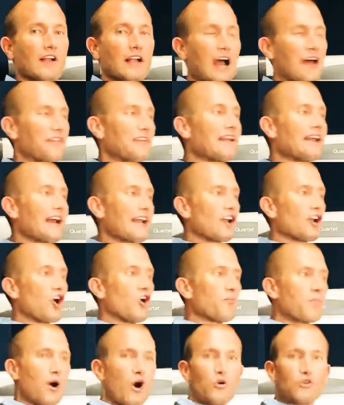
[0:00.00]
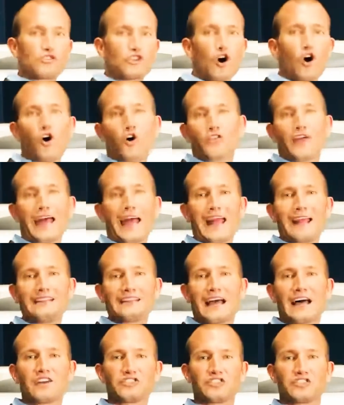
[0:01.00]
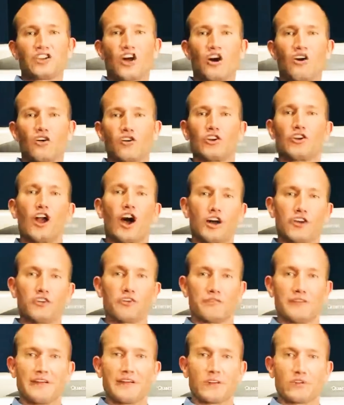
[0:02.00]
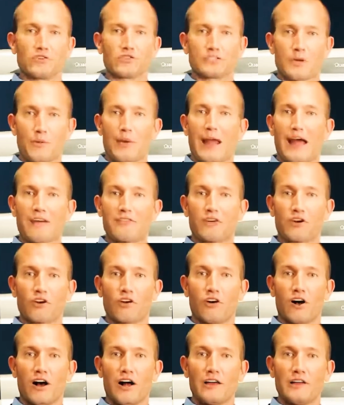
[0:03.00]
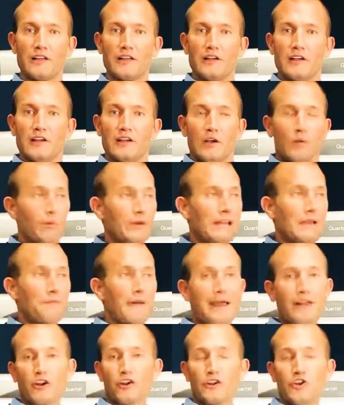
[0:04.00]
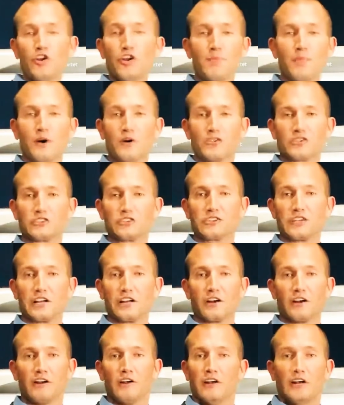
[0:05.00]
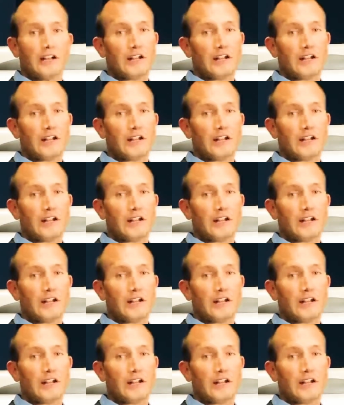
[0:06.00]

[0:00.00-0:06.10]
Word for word: I think I can go post all the $8,000 and under vehicles that we have on our lot we get paid on unit bonuses here.